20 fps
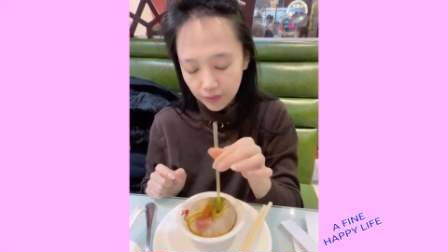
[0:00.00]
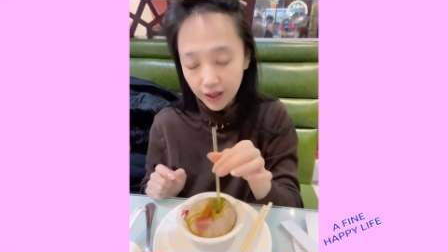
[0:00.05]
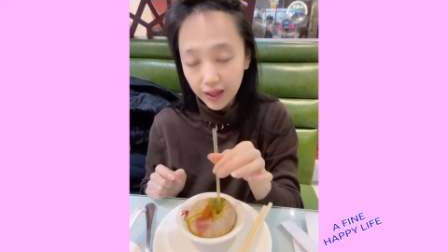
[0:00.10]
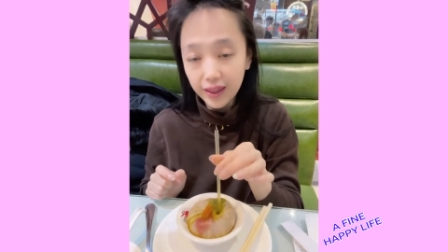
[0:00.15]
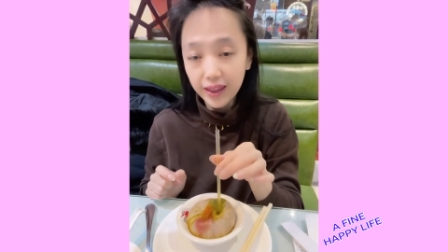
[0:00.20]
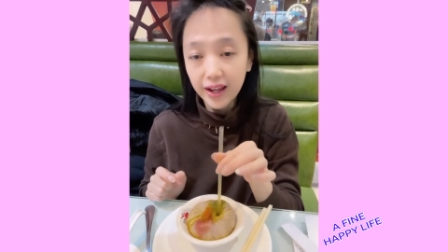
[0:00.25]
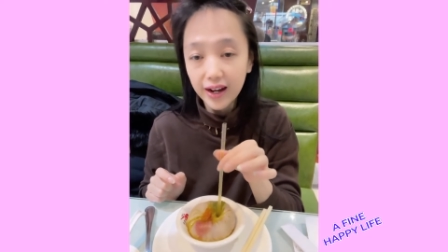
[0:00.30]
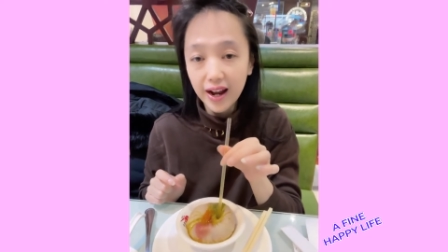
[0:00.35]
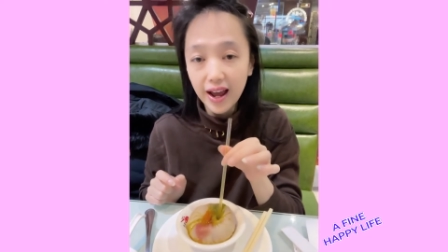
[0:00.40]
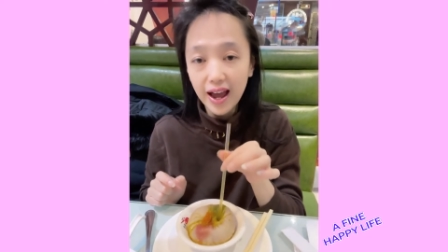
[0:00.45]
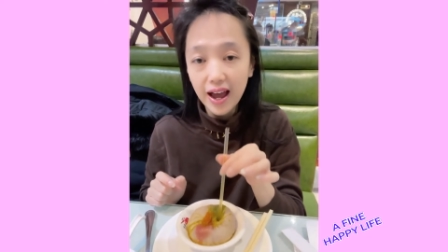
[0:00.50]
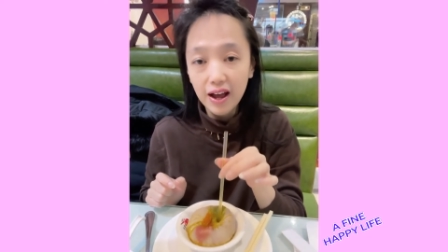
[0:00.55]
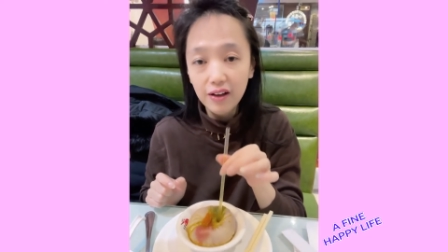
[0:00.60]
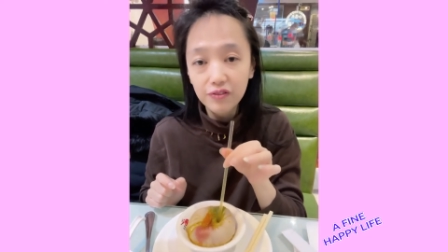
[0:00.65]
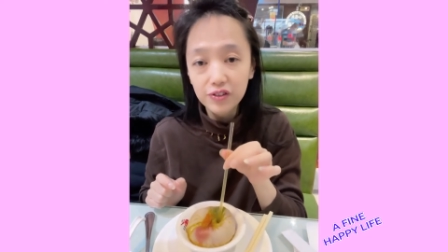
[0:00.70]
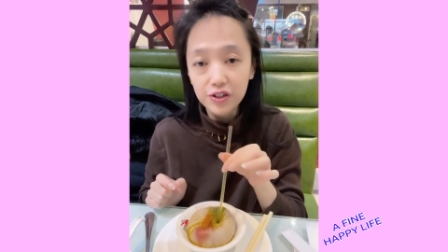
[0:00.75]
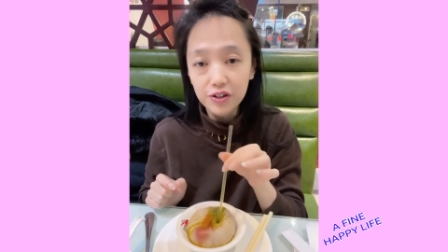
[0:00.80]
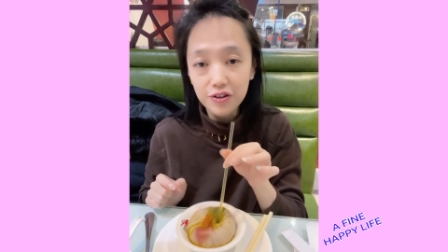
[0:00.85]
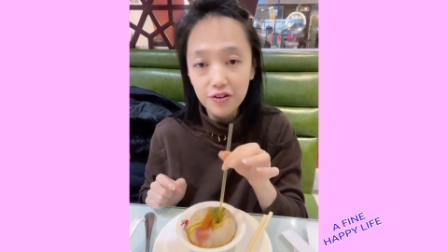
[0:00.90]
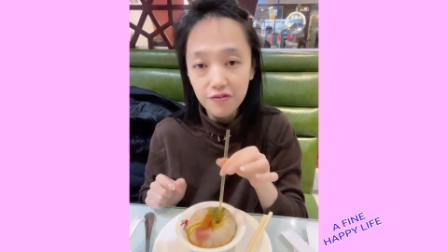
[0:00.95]
and then
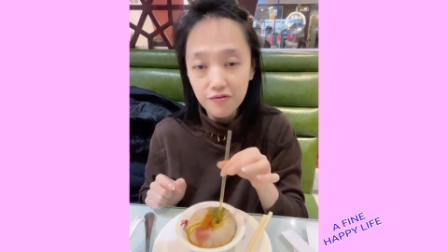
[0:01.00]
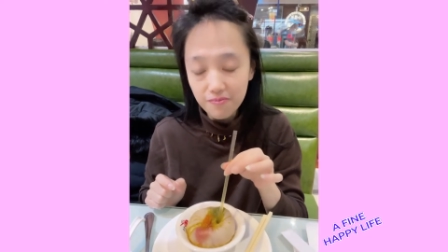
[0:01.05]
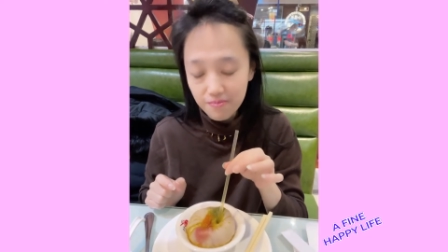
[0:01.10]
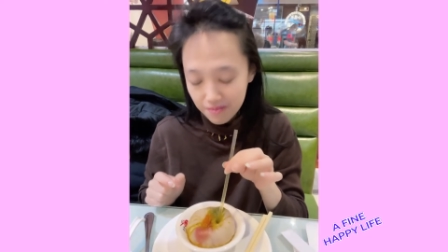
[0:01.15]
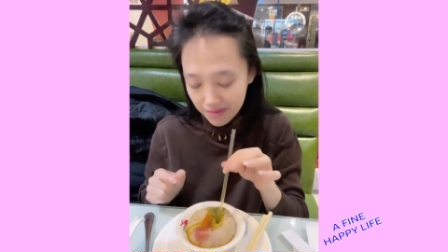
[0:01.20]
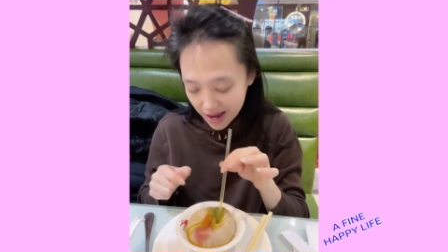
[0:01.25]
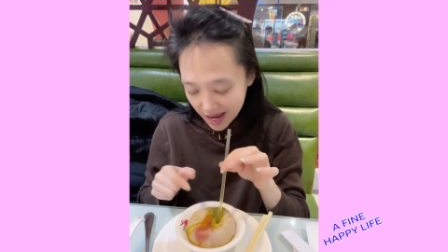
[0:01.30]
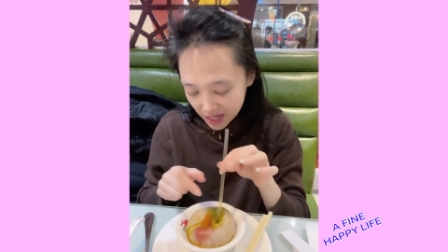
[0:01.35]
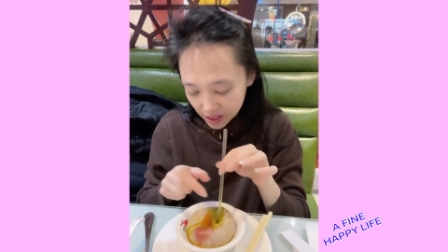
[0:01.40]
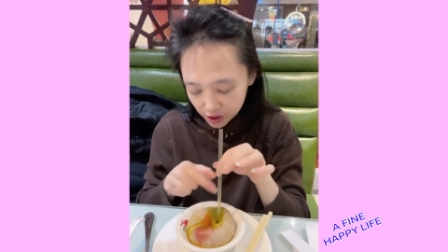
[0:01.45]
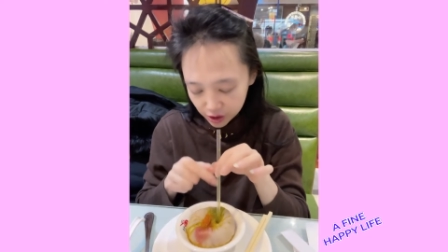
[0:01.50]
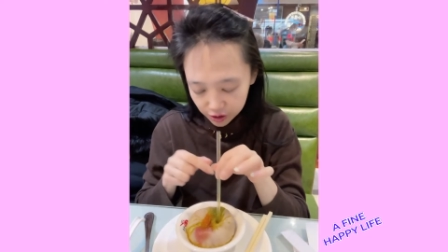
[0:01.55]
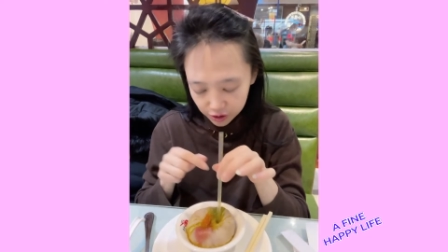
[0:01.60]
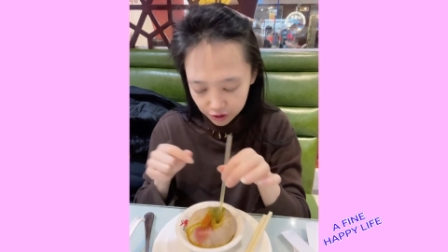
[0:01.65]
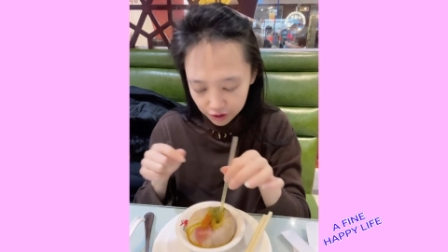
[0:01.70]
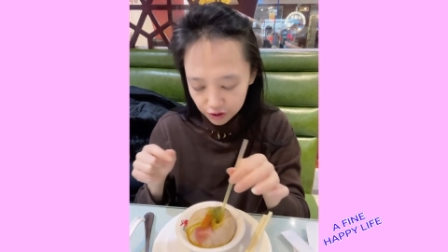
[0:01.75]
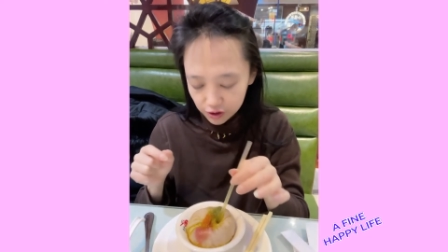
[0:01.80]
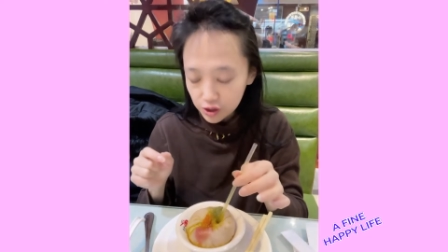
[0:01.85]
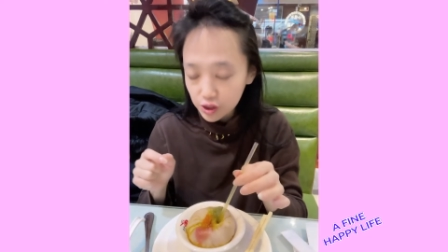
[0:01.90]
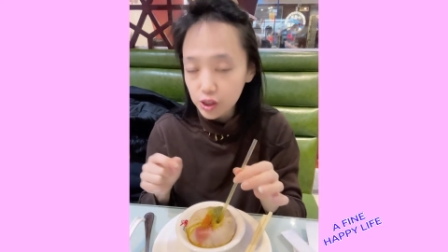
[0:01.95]
after you've
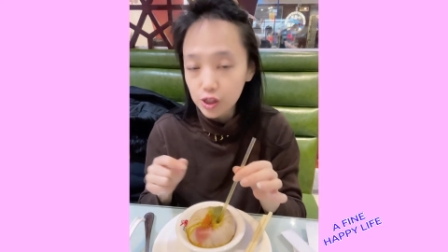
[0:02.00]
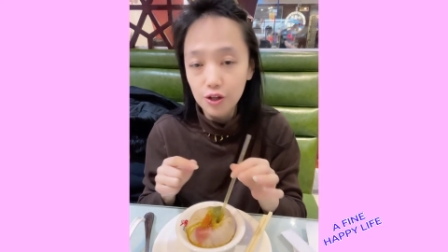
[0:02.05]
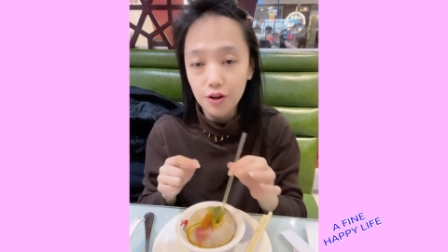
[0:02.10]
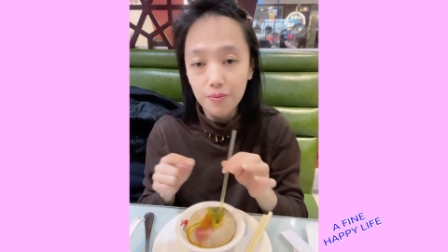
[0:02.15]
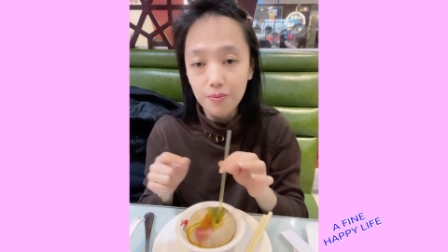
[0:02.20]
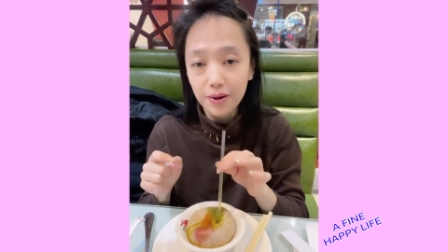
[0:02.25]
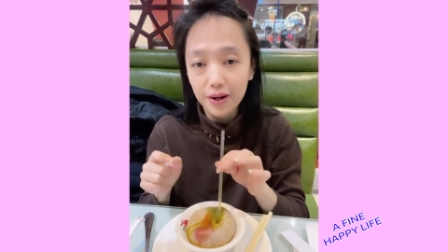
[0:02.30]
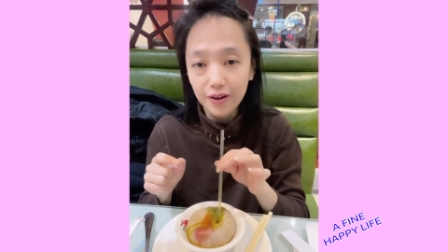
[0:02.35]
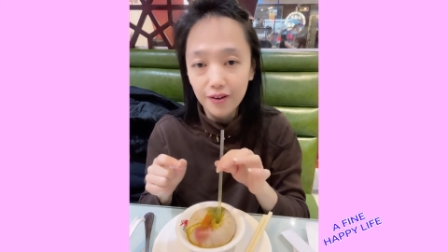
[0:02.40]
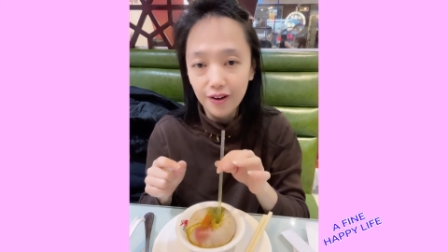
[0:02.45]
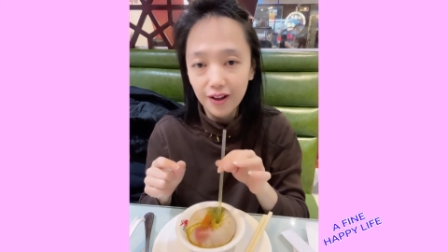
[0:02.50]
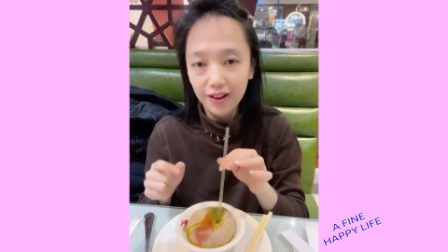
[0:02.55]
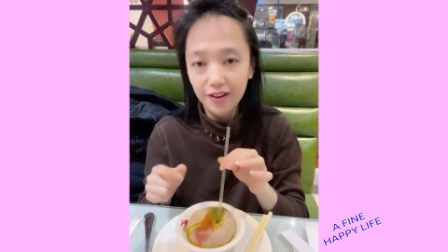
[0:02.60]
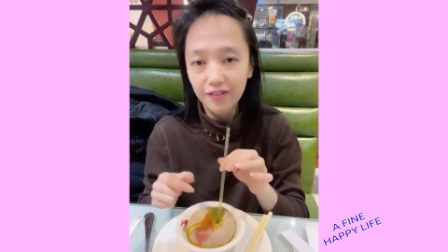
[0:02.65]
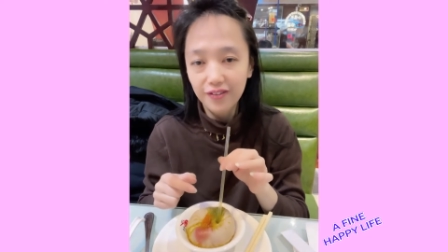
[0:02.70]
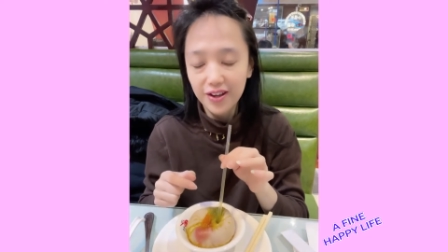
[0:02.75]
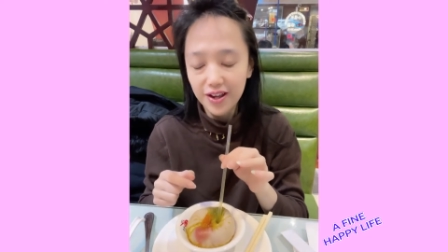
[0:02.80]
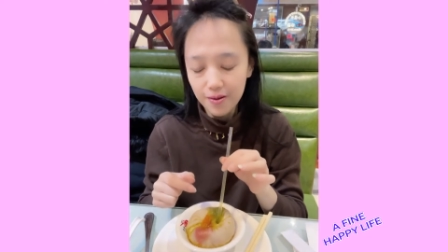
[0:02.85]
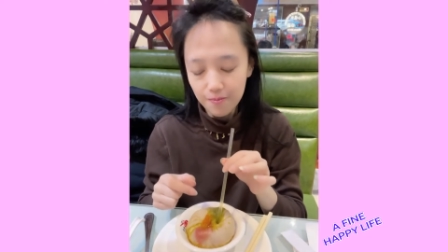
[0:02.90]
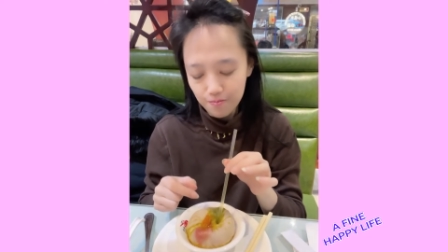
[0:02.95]
mastered slurping all
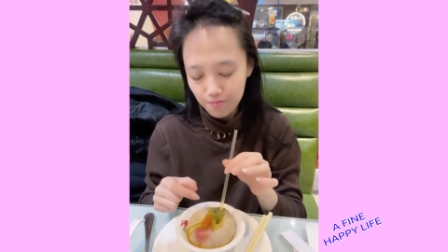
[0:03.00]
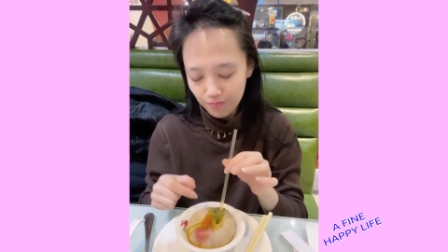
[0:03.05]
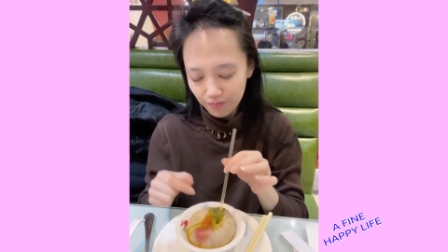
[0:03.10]
of it,